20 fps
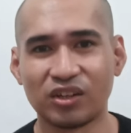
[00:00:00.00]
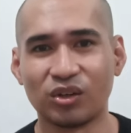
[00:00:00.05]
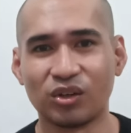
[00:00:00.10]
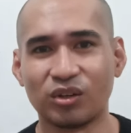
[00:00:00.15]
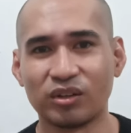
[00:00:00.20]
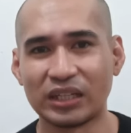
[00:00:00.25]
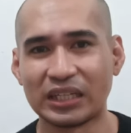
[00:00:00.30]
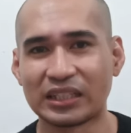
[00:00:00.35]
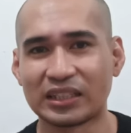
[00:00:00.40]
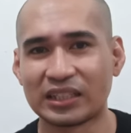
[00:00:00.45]
you
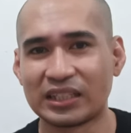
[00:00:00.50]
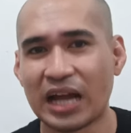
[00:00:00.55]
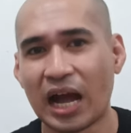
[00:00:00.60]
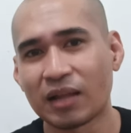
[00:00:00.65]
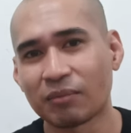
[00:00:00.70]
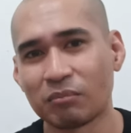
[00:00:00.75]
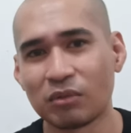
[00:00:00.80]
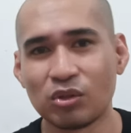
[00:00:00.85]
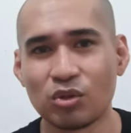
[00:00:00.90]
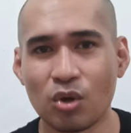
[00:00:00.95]
know, it
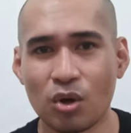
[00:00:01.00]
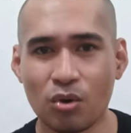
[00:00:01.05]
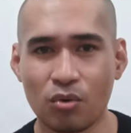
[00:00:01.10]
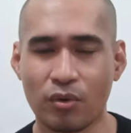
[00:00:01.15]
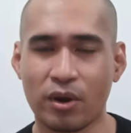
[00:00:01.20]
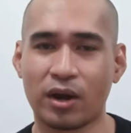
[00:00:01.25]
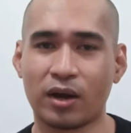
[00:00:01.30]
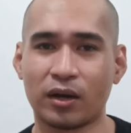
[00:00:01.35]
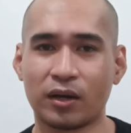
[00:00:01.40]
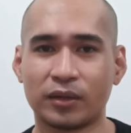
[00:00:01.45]
got me
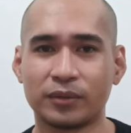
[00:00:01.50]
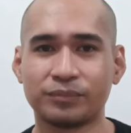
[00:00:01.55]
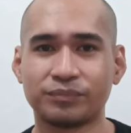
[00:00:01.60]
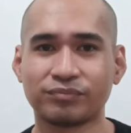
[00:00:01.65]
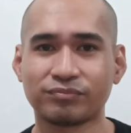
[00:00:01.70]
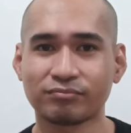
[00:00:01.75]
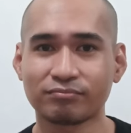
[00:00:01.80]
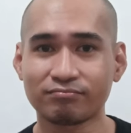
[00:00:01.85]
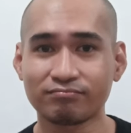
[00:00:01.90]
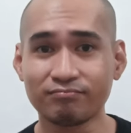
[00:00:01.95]
nowhere.
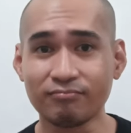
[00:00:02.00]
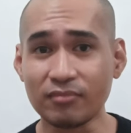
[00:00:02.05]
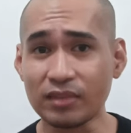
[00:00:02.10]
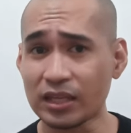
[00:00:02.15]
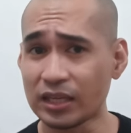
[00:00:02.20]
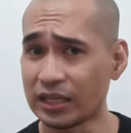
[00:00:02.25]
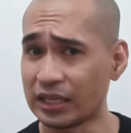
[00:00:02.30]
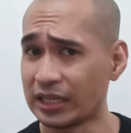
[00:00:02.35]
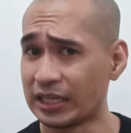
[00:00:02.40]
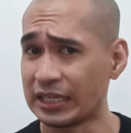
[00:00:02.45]

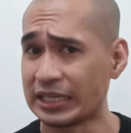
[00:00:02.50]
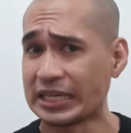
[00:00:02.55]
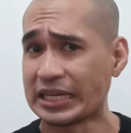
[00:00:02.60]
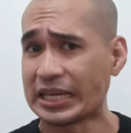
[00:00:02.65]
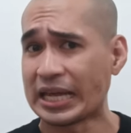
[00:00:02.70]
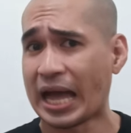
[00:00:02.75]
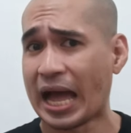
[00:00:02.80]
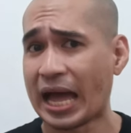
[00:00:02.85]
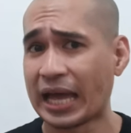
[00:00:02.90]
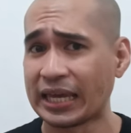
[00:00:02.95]
And
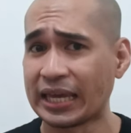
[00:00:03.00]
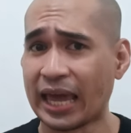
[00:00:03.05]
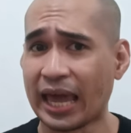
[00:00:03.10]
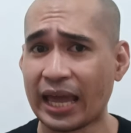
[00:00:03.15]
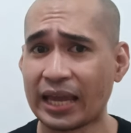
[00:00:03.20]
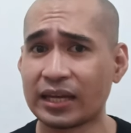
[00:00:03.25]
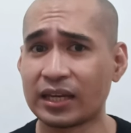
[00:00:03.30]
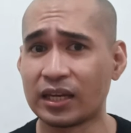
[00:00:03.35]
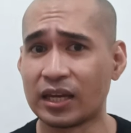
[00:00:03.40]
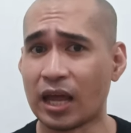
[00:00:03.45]
I
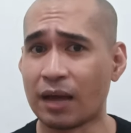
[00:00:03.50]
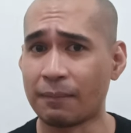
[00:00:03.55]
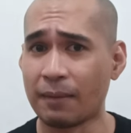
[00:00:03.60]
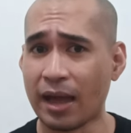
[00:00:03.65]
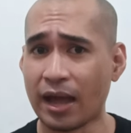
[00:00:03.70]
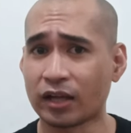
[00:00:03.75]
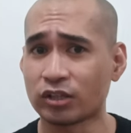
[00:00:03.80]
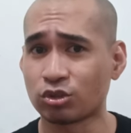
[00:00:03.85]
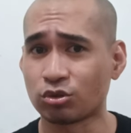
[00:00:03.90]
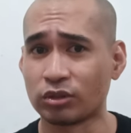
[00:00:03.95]
ended
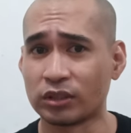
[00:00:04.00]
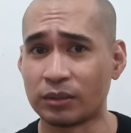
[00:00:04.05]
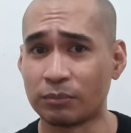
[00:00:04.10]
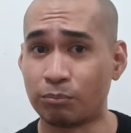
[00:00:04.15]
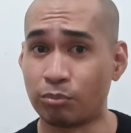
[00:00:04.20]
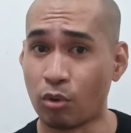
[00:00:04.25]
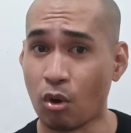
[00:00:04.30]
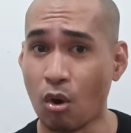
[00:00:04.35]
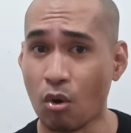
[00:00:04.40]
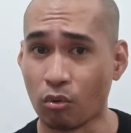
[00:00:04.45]
up
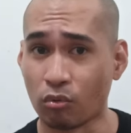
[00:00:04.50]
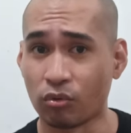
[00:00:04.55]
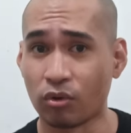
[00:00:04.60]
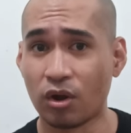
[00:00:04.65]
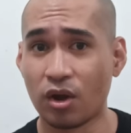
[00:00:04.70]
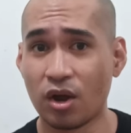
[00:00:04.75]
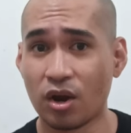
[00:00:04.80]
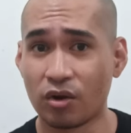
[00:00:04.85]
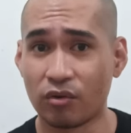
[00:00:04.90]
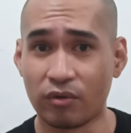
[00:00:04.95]
actually broke
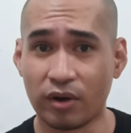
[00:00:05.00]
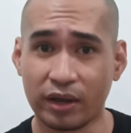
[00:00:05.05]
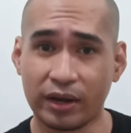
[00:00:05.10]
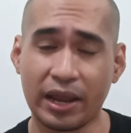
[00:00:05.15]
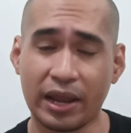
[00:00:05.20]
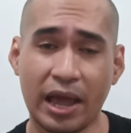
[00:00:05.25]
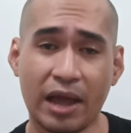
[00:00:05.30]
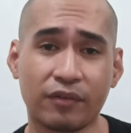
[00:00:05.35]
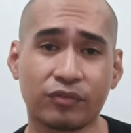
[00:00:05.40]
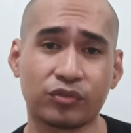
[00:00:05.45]

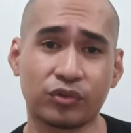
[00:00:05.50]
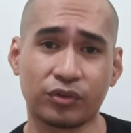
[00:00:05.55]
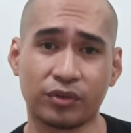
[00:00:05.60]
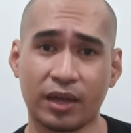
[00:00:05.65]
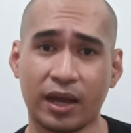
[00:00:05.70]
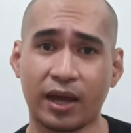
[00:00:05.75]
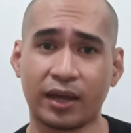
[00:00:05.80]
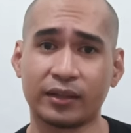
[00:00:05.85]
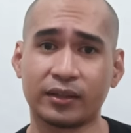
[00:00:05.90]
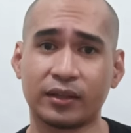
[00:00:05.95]
right
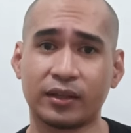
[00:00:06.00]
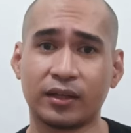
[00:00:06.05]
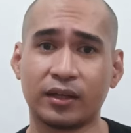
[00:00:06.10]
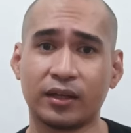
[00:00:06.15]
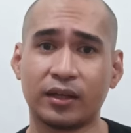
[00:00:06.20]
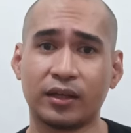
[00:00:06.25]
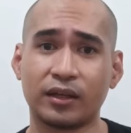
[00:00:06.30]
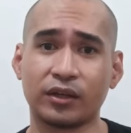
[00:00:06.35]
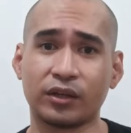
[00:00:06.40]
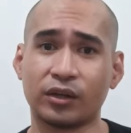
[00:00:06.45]
after that.
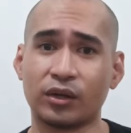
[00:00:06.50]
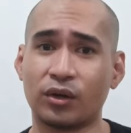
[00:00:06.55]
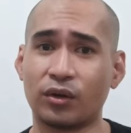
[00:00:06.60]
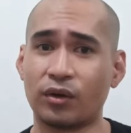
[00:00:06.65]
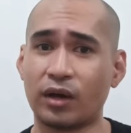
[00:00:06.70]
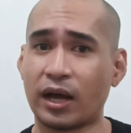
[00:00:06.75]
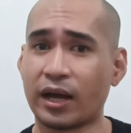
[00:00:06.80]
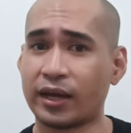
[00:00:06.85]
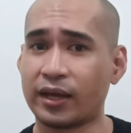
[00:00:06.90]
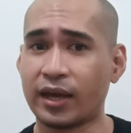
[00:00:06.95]
You
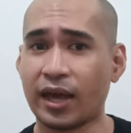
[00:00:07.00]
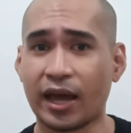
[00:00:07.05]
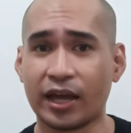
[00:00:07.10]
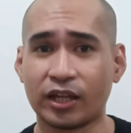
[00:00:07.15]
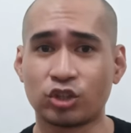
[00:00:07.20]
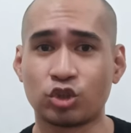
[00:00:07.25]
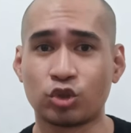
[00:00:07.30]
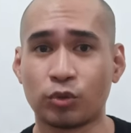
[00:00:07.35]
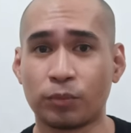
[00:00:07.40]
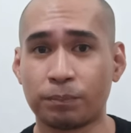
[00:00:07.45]
know, I
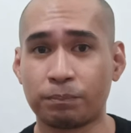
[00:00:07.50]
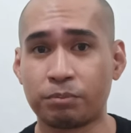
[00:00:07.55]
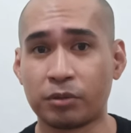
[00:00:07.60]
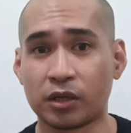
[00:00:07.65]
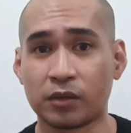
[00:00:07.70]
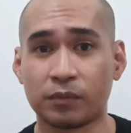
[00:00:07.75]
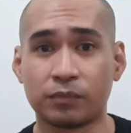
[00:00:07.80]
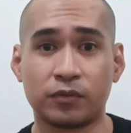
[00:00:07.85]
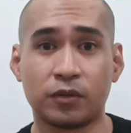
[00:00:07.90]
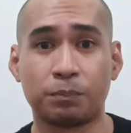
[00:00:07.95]
had to
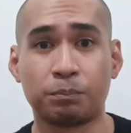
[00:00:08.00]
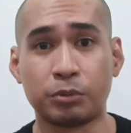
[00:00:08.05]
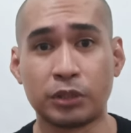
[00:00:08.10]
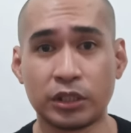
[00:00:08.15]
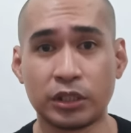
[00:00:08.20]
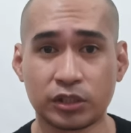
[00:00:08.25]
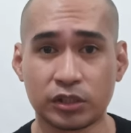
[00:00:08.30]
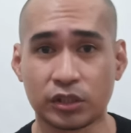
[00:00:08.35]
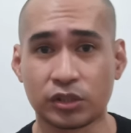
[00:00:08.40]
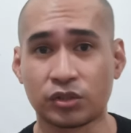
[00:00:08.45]
pick up the
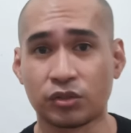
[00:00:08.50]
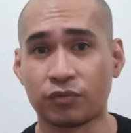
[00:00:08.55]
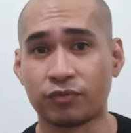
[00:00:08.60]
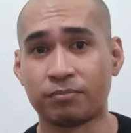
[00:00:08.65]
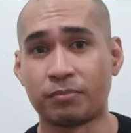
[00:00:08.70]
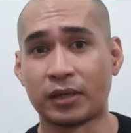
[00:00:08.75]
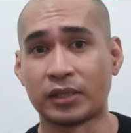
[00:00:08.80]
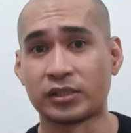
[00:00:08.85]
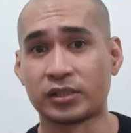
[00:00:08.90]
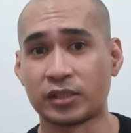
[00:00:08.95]
pieces
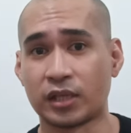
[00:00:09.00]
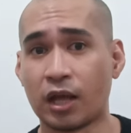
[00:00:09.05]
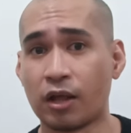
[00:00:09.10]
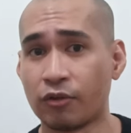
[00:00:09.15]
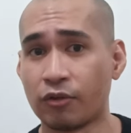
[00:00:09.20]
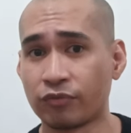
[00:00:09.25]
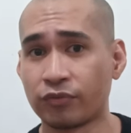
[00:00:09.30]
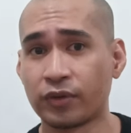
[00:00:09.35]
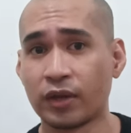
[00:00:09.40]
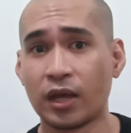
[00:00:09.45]
of
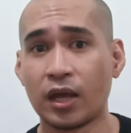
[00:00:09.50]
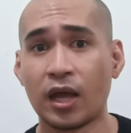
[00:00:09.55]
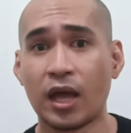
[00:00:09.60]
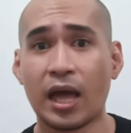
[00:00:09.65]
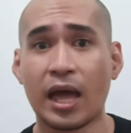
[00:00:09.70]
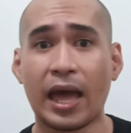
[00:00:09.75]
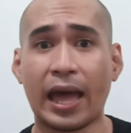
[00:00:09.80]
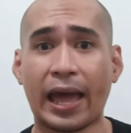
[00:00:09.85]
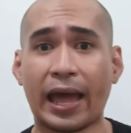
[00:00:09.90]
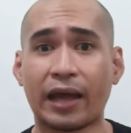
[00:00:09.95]
myself
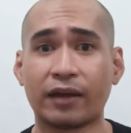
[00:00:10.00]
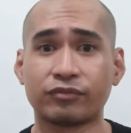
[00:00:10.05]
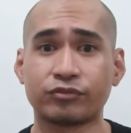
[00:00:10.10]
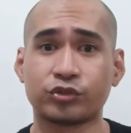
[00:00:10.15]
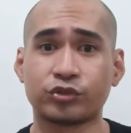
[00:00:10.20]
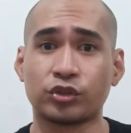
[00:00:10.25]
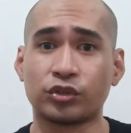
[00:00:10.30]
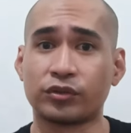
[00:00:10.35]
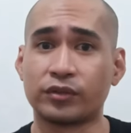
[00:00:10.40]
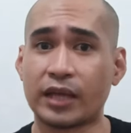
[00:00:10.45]

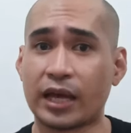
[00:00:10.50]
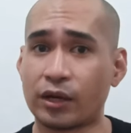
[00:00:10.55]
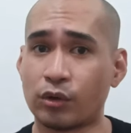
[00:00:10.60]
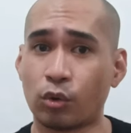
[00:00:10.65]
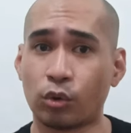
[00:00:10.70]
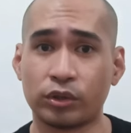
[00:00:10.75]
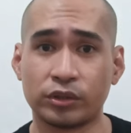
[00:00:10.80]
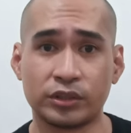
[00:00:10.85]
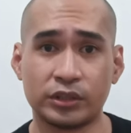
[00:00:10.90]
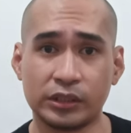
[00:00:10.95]
after that
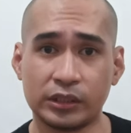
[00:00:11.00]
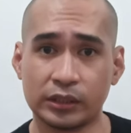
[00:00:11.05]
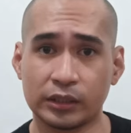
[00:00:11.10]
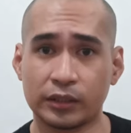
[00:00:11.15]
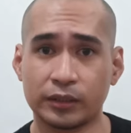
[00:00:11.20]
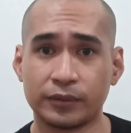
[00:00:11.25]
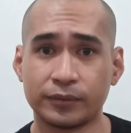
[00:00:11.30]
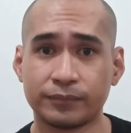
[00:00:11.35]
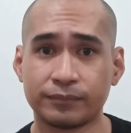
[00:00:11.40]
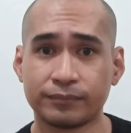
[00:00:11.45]

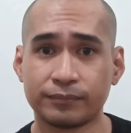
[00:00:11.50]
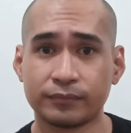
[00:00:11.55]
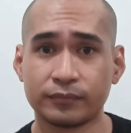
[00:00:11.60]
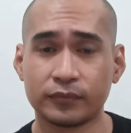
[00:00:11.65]
ordeal.